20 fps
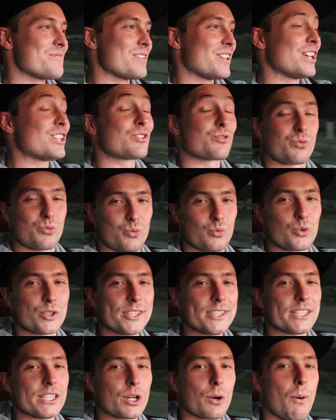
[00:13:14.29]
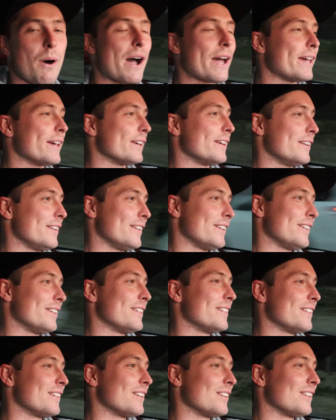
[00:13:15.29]
It's really quiet.
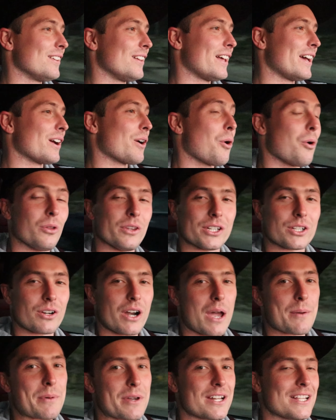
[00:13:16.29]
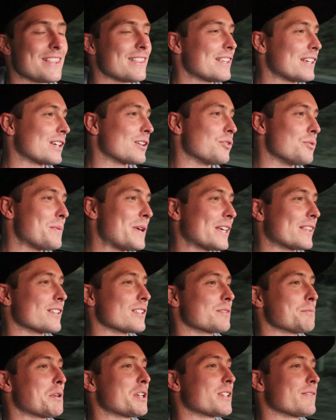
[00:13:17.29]
Like, holy crap, I didn't think it would make
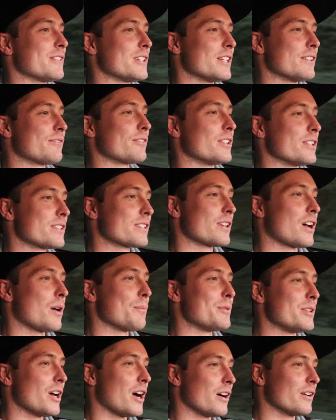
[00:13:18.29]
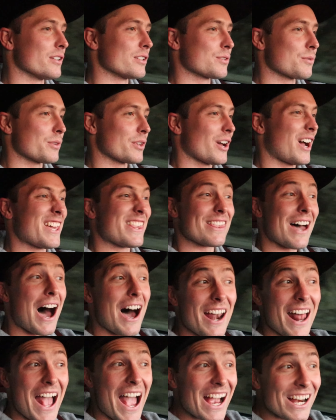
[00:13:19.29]
this much of a difference, I'll be honest with you. I
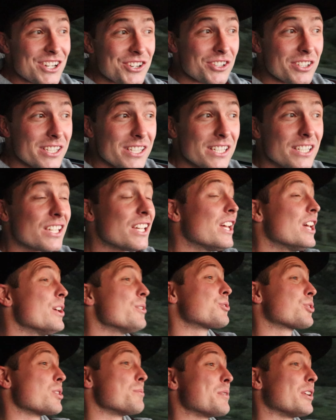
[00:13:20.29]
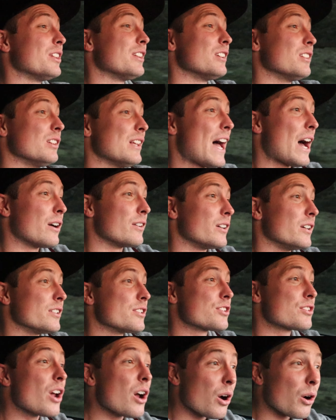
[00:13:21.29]
thought actually it's gonna be a little louder.
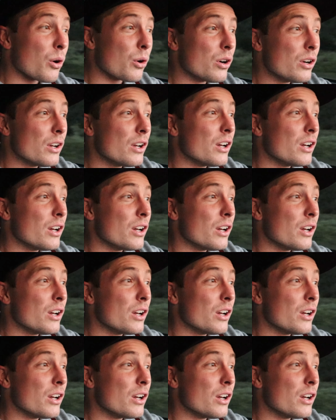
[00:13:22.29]
So,